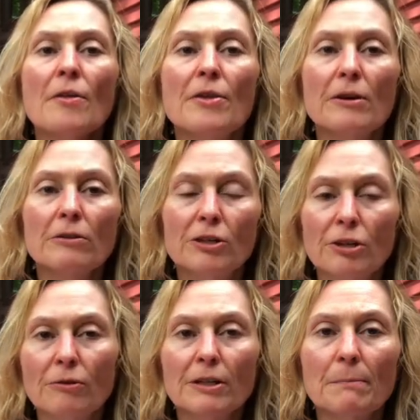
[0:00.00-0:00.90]
They'll
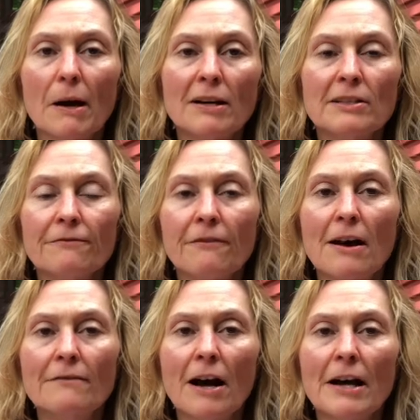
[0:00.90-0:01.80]
curate a box of
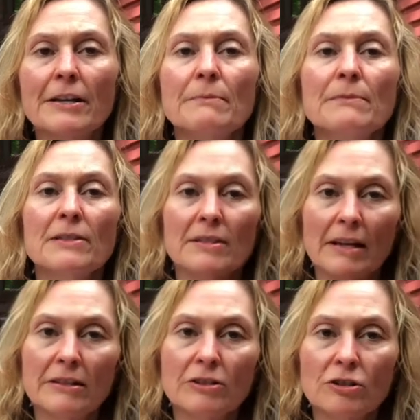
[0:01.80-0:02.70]
five items,
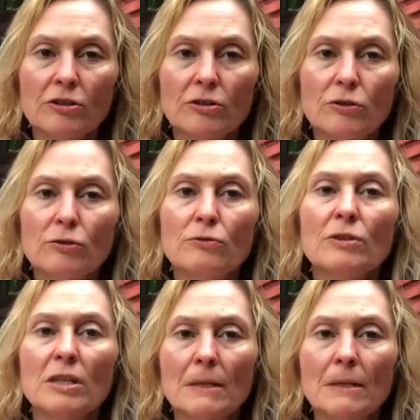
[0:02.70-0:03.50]
send it to you,